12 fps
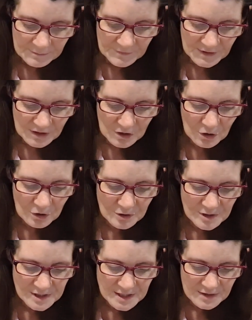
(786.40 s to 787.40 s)
the
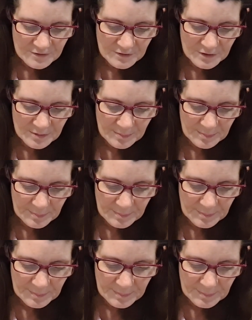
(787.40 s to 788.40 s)
cognitive
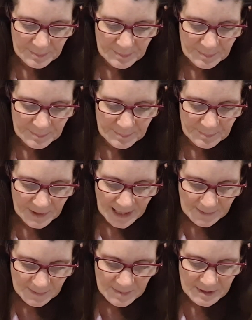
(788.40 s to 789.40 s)

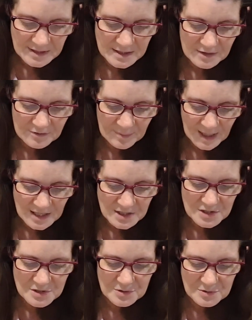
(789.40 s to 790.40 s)
capability of
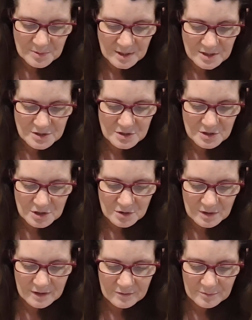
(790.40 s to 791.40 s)
patients, the
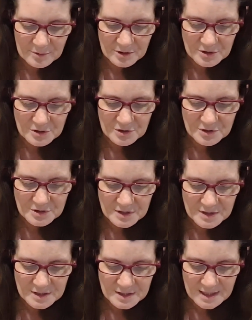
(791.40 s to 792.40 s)
22q11.2
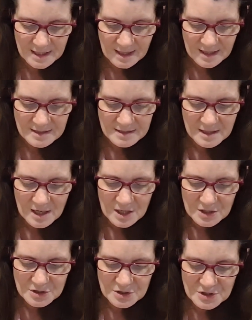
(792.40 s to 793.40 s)
DS,
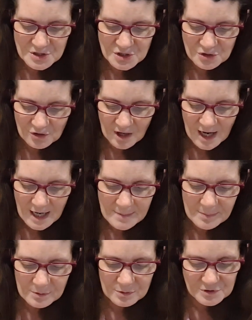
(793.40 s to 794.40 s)
to describe
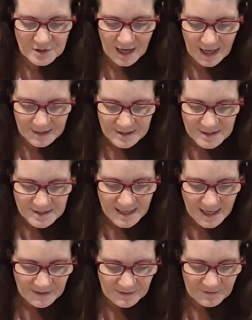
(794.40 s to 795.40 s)
or to
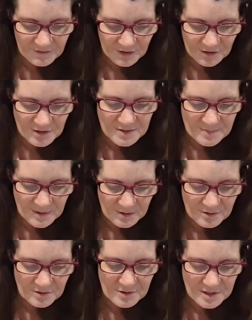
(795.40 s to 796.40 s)
understand the various
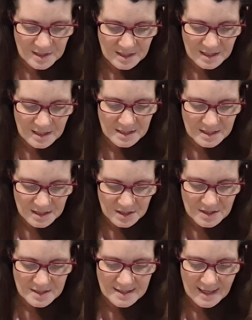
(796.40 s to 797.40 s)
medical
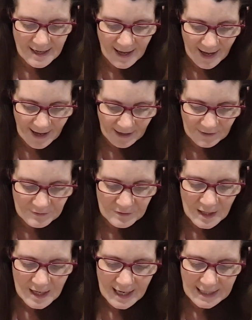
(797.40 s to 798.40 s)
conditions they have
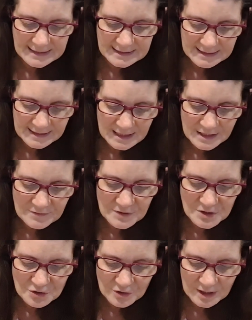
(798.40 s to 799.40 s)
and the need for
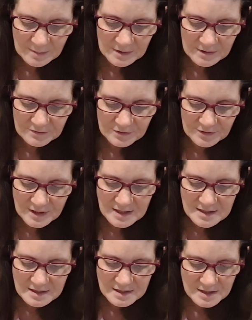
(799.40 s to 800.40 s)
treatment for
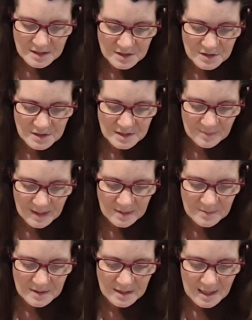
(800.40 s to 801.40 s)
these conditions may
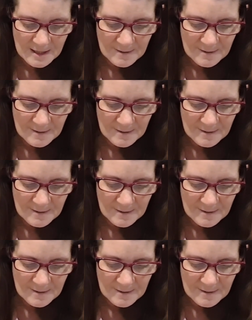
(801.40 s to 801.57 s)
be